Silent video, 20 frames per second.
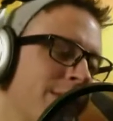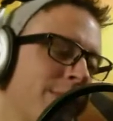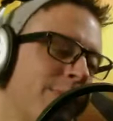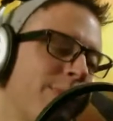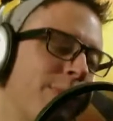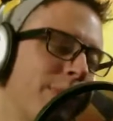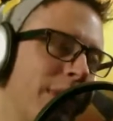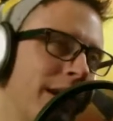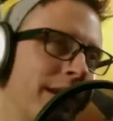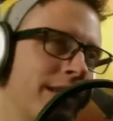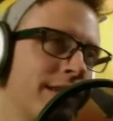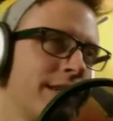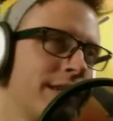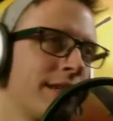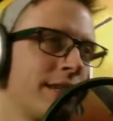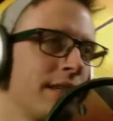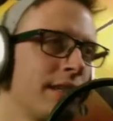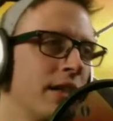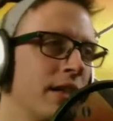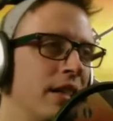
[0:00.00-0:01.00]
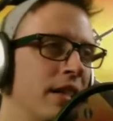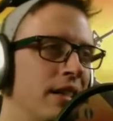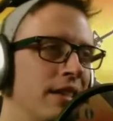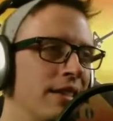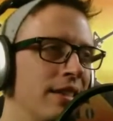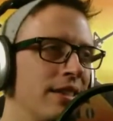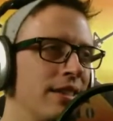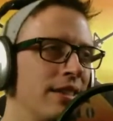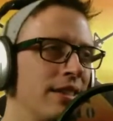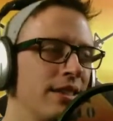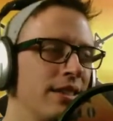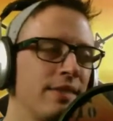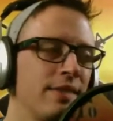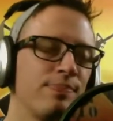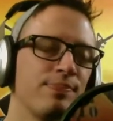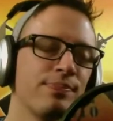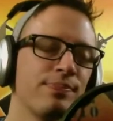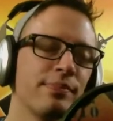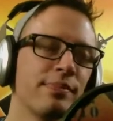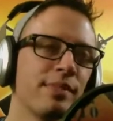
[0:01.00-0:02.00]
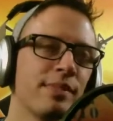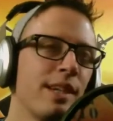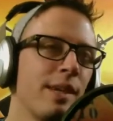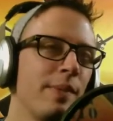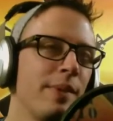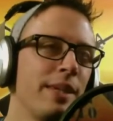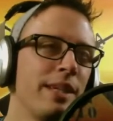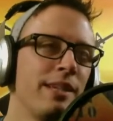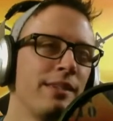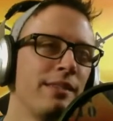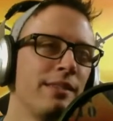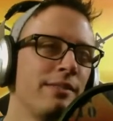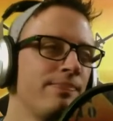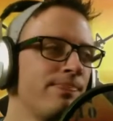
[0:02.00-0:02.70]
But I mean,